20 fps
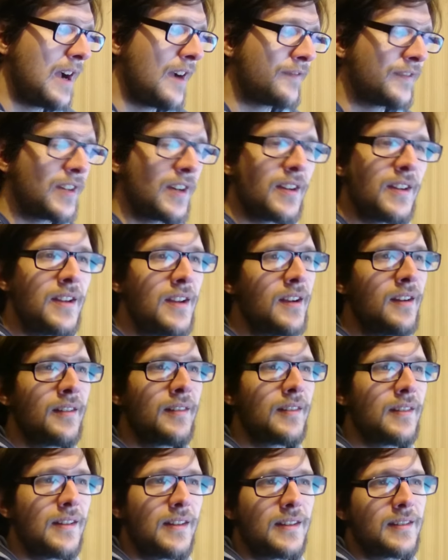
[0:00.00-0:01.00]
after a
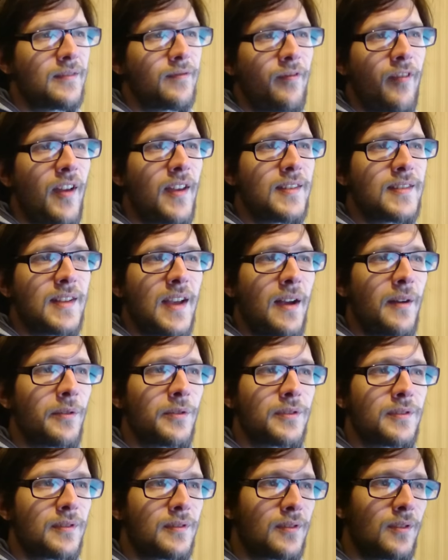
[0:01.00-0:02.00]
year it fades
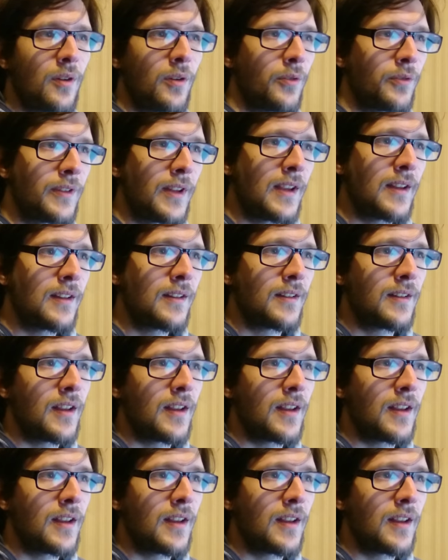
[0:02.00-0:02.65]
out so they,